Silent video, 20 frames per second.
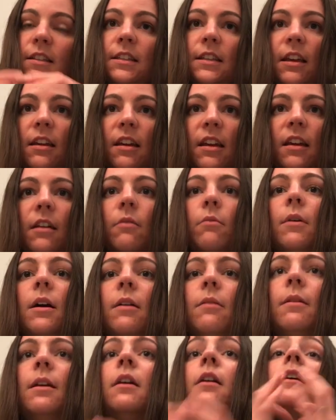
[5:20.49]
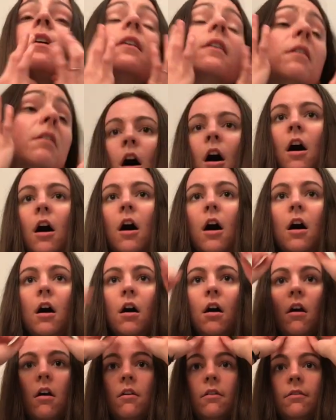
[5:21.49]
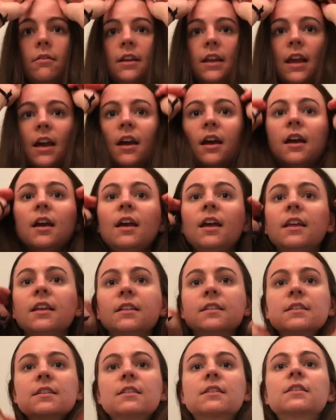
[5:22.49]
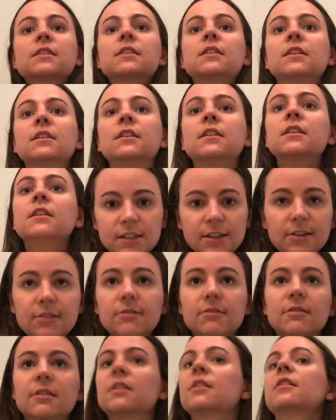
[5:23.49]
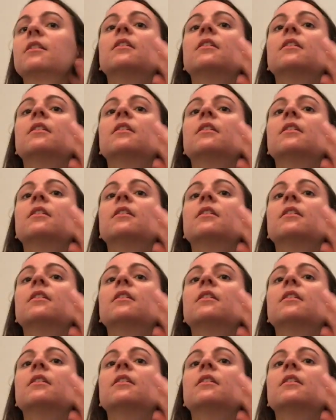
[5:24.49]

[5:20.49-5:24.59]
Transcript: See where we are. Oh yes! Dude!